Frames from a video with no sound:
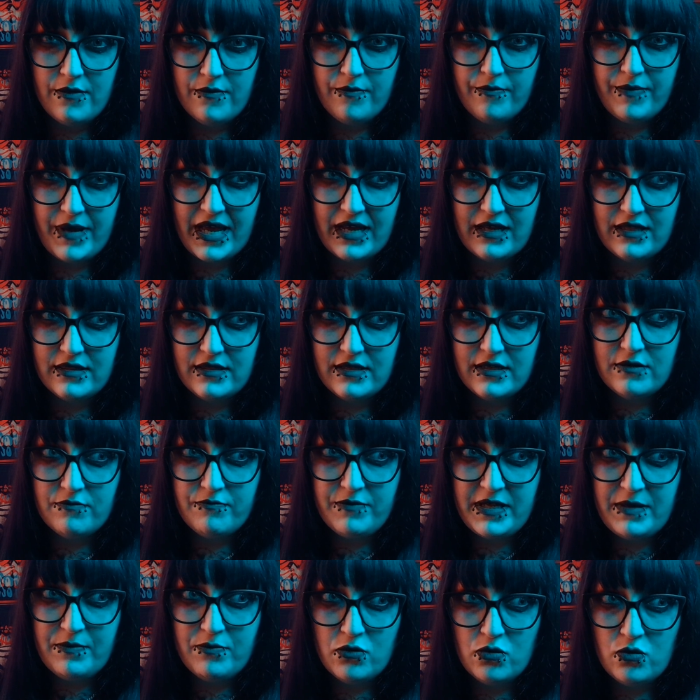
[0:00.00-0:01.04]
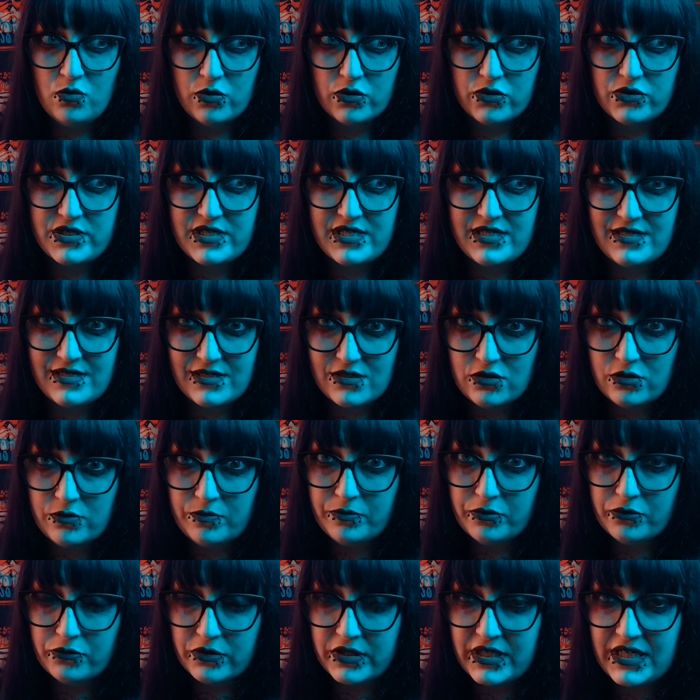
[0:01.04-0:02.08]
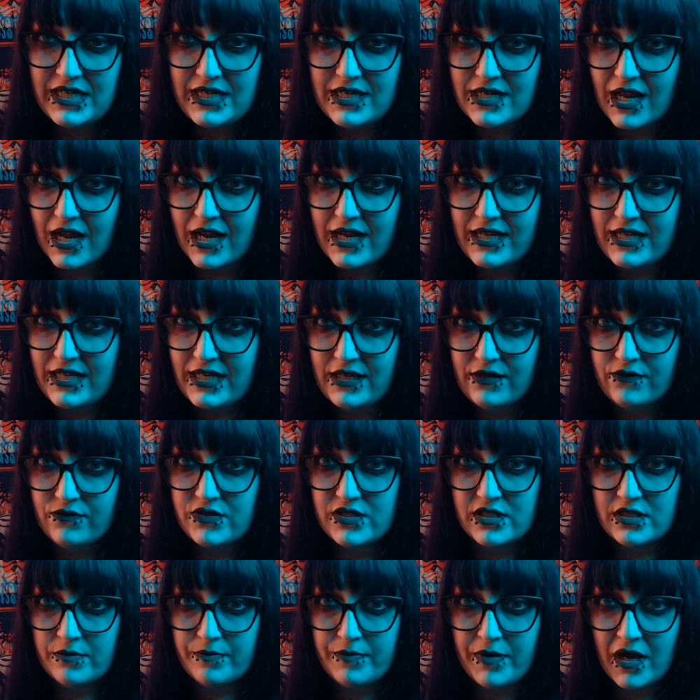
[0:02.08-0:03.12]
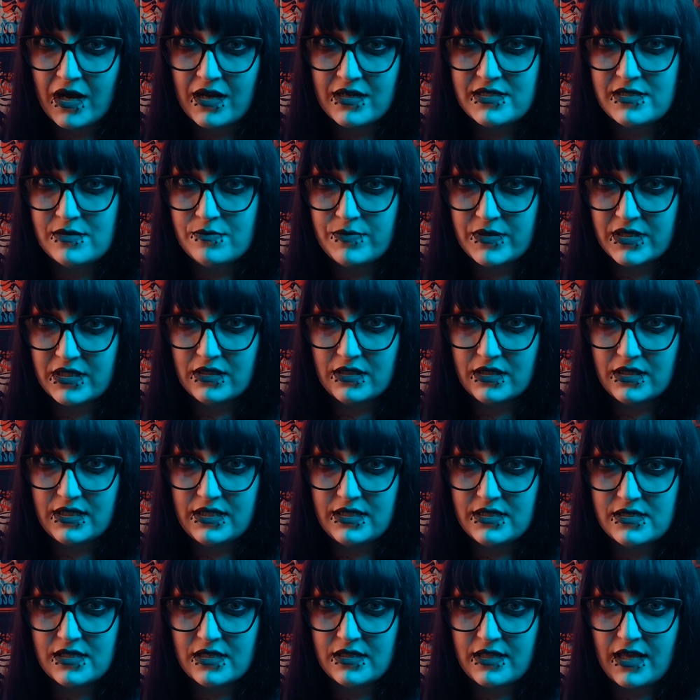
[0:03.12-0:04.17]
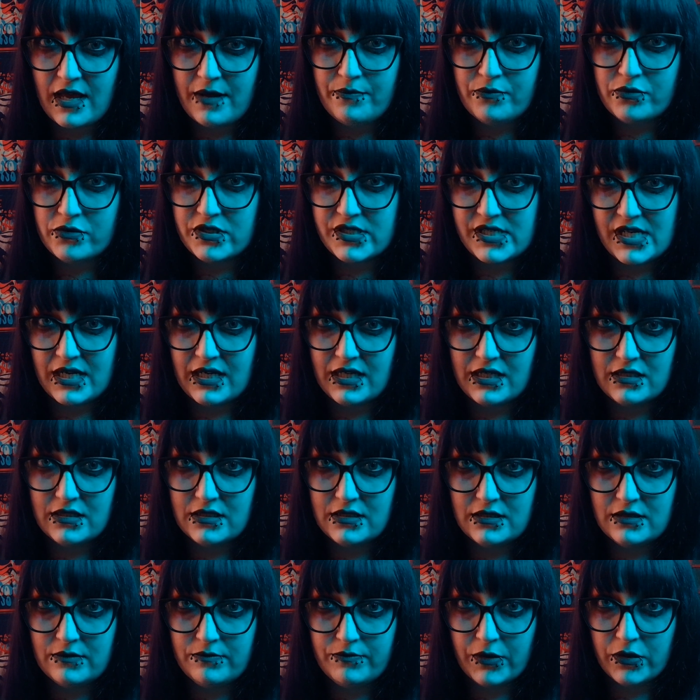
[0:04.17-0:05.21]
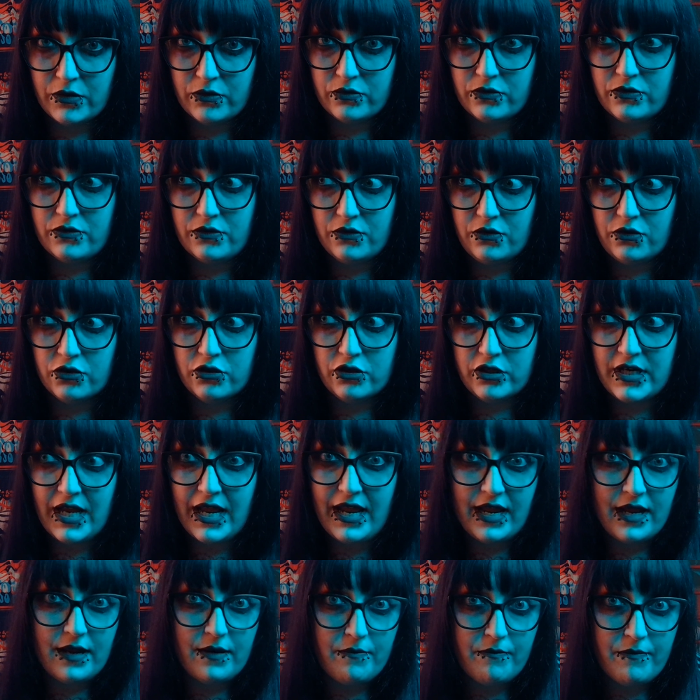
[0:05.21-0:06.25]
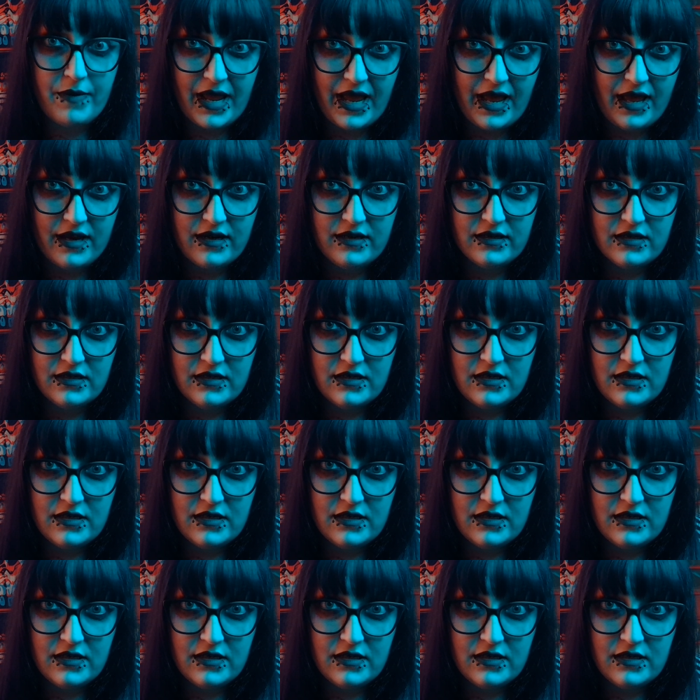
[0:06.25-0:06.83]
Back then, people were still pretty naive to the possibilities that presented, both good and bad.